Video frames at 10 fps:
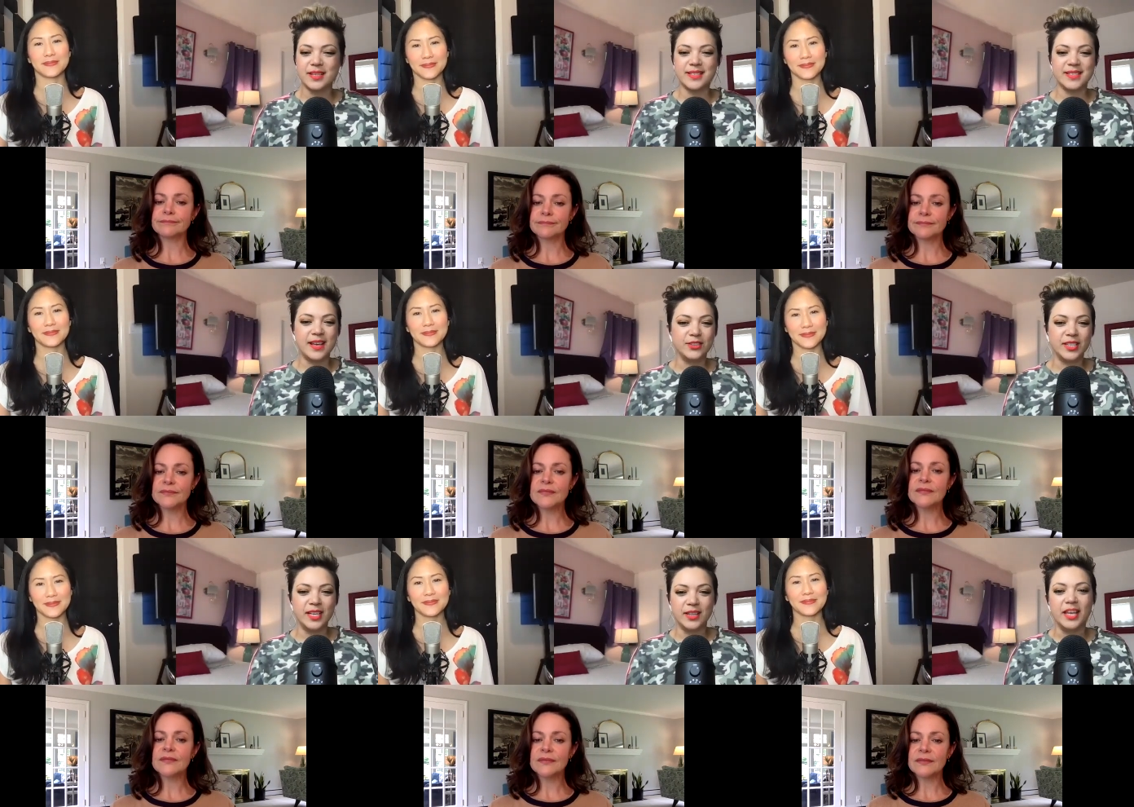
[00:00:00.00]
Speaker 1: like
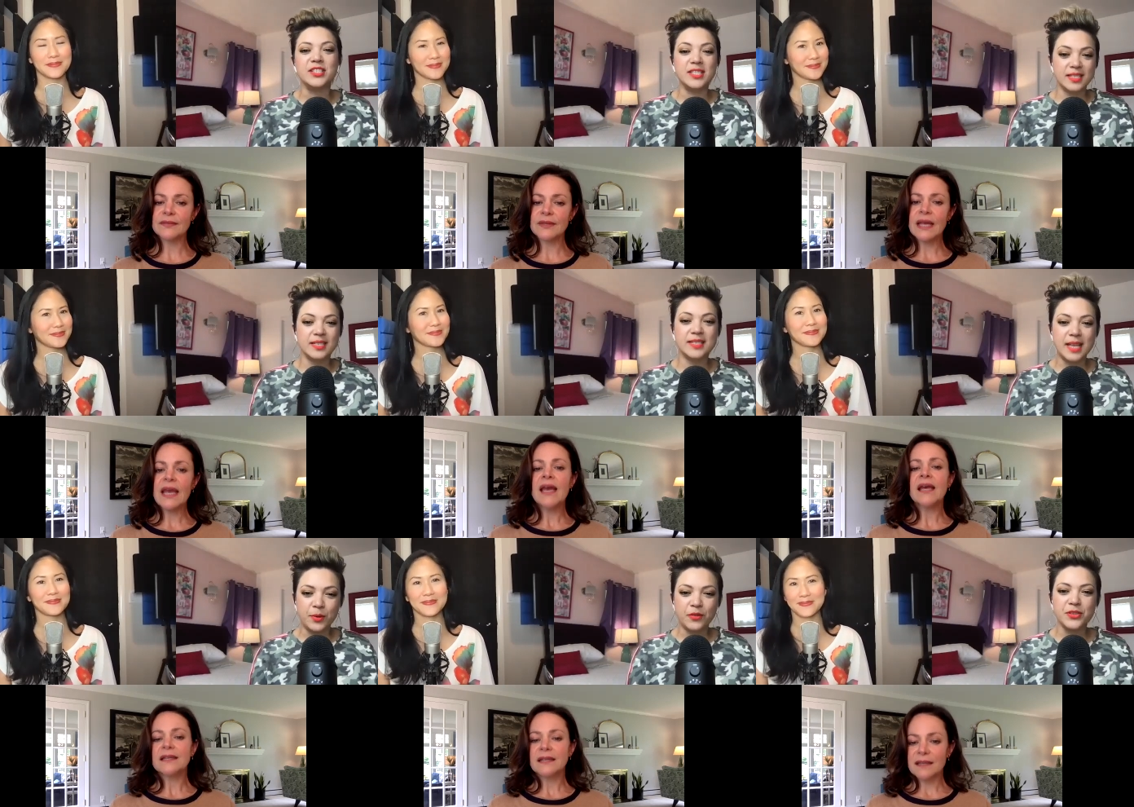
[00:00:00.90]
settled in. Like, does it, is
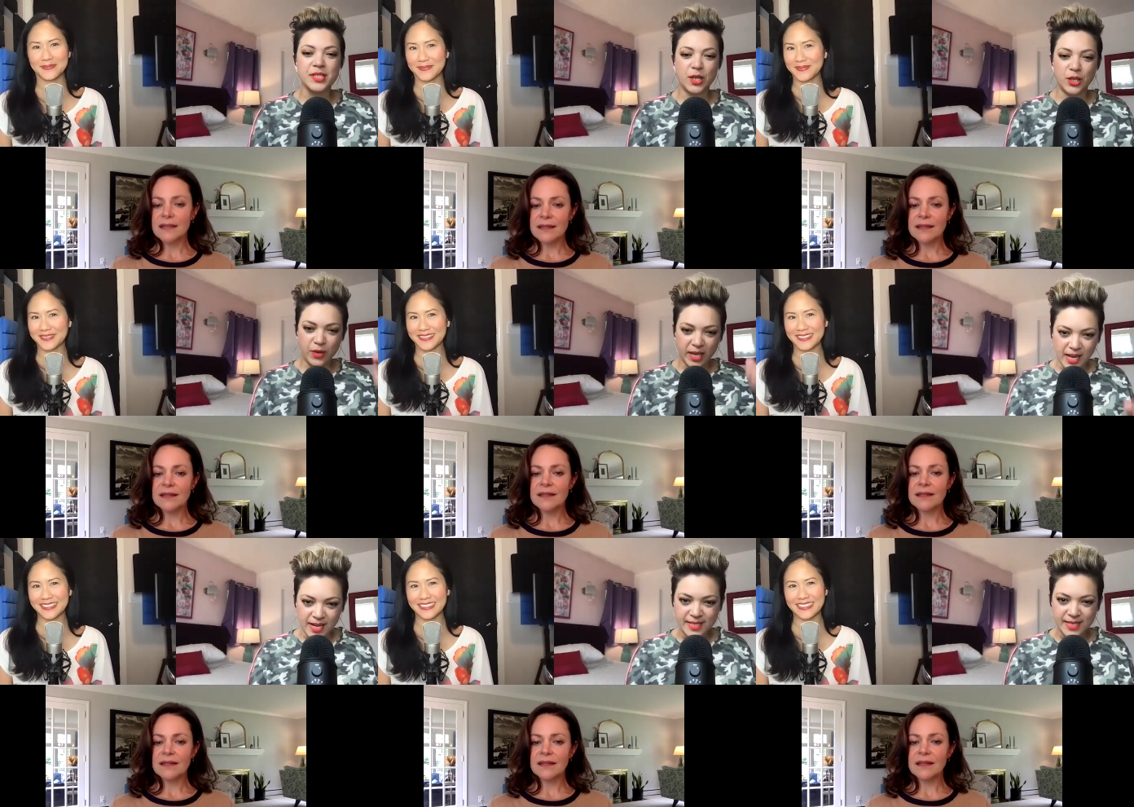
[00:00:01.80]
that what it feels like? You get
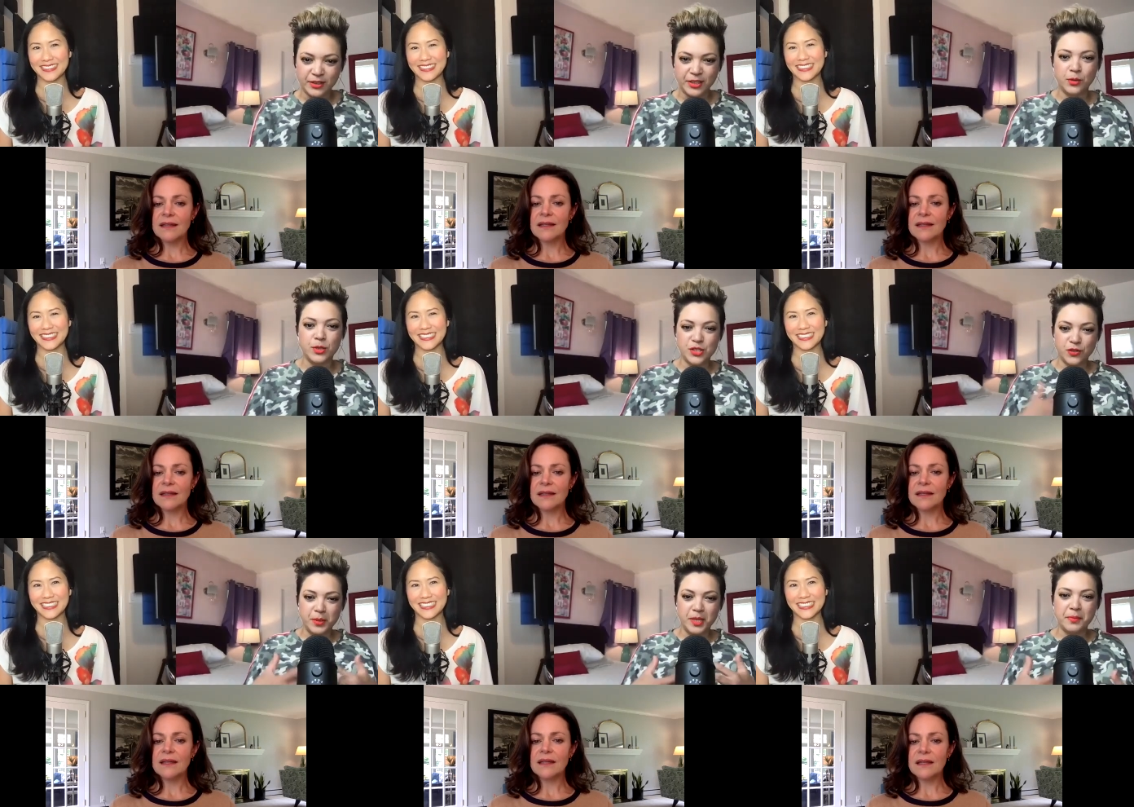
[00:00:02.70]
kind of settled in once
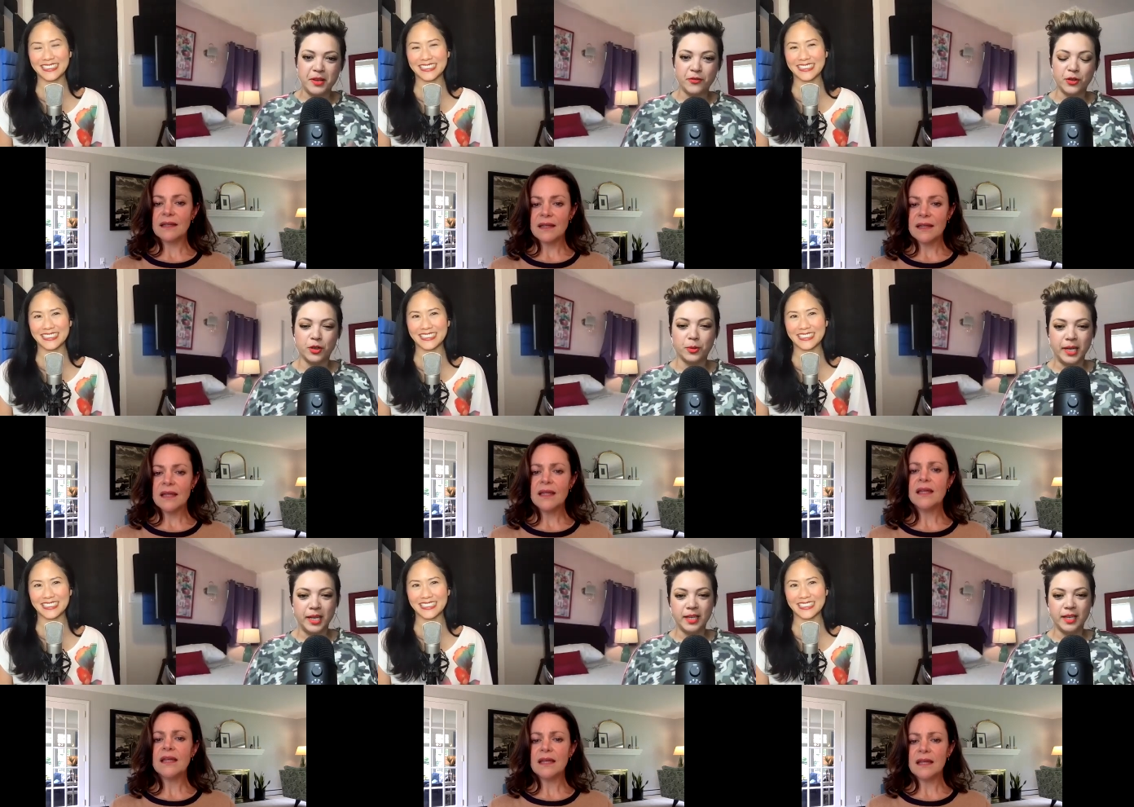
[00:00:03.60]
you've been up there for a little
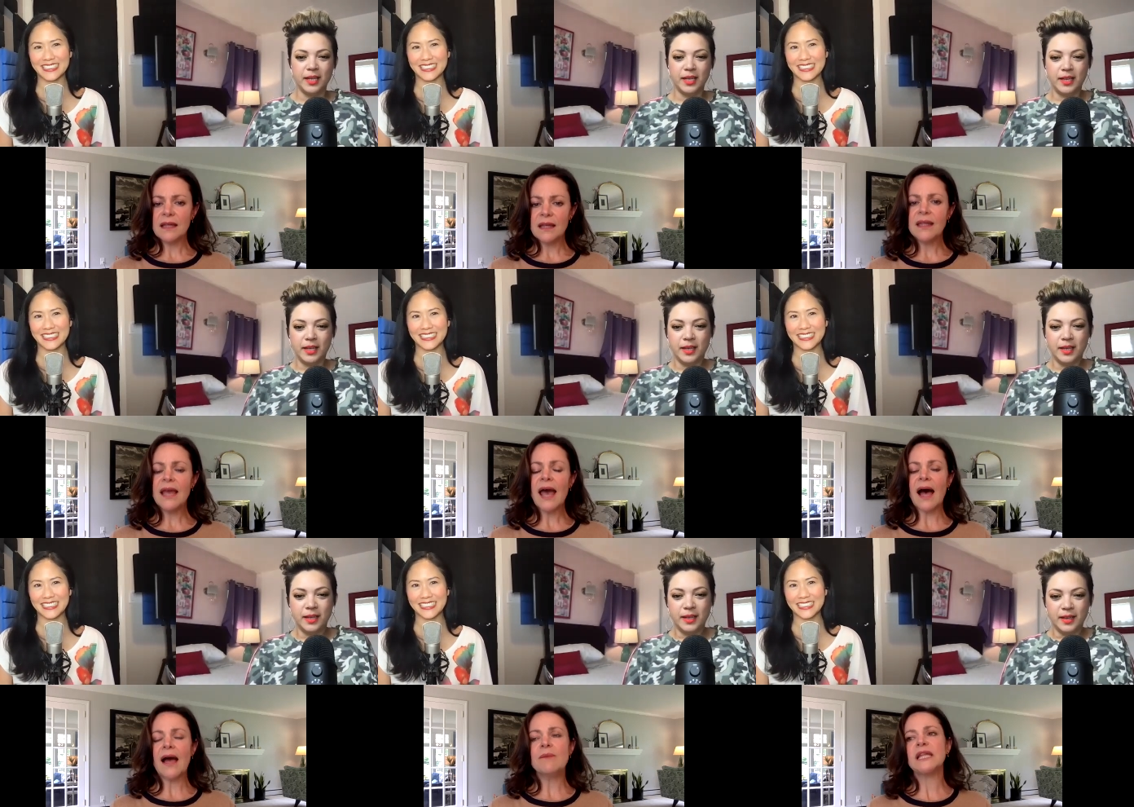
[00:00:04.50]
bit?
Speaker 2: Yeah.
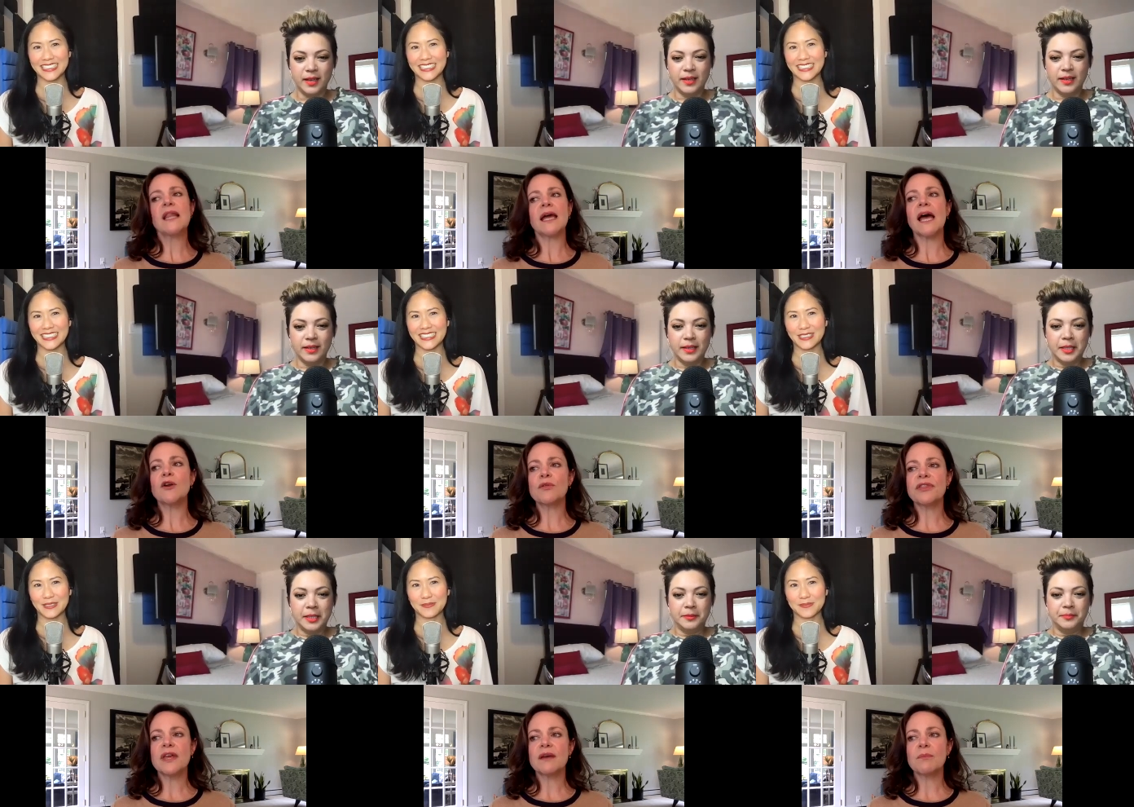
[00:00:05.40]
I mean, like, I don't
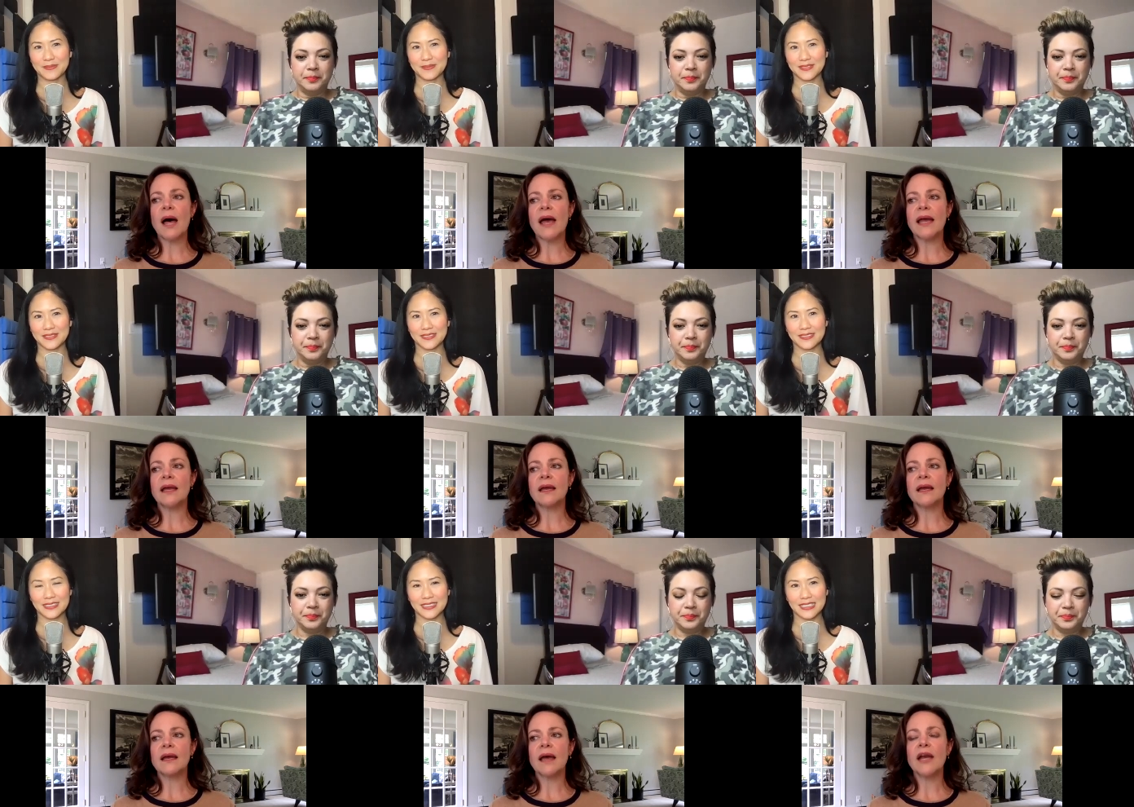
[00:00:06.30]
think my,
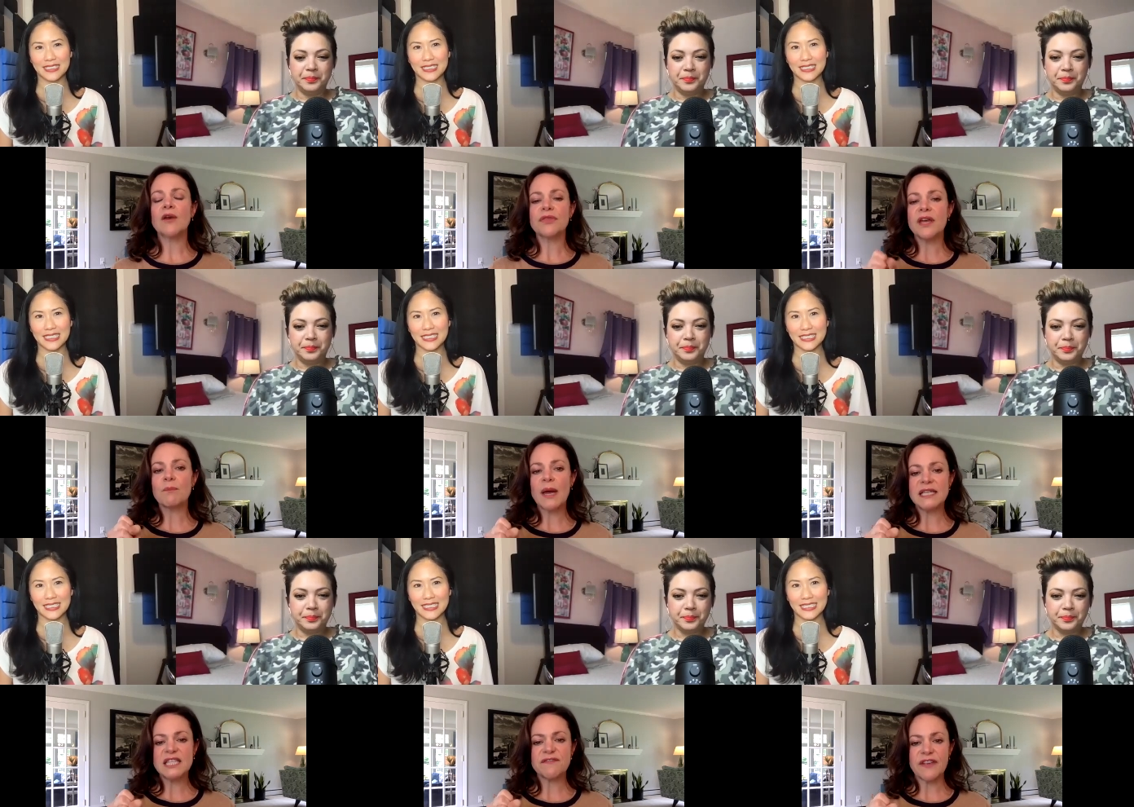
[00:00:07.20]
I don't think my
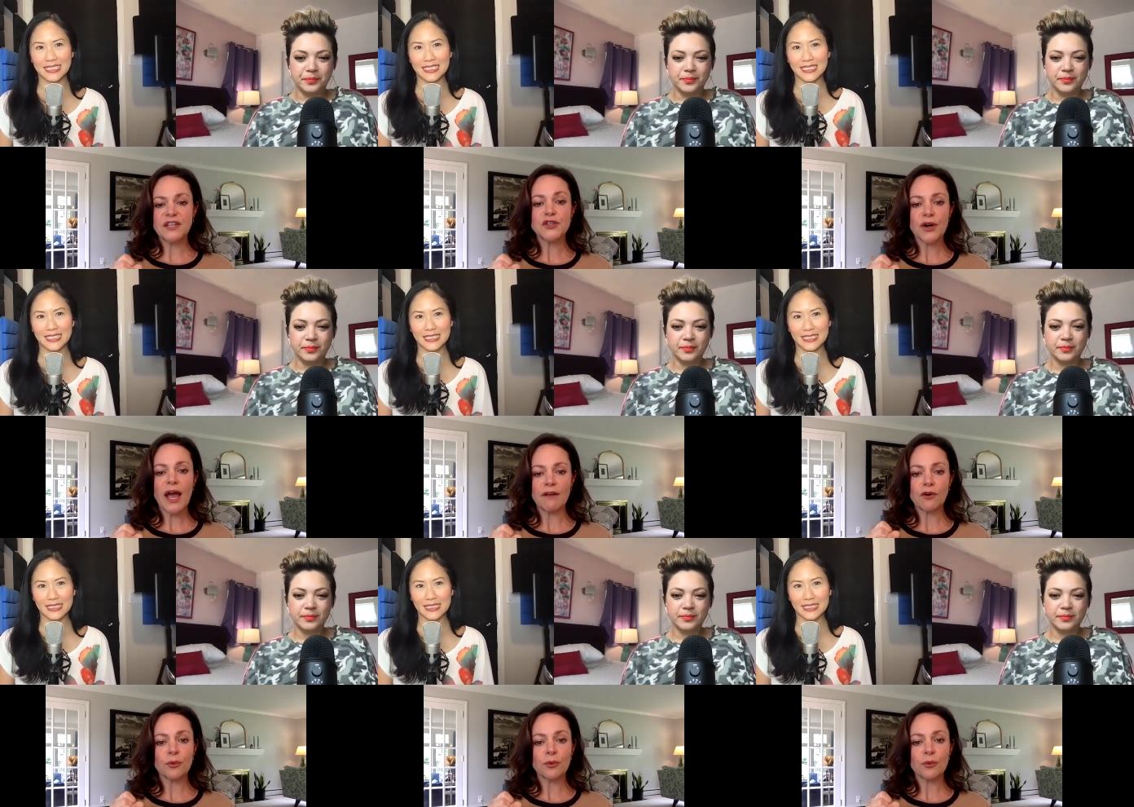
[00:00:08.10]
sphincter ever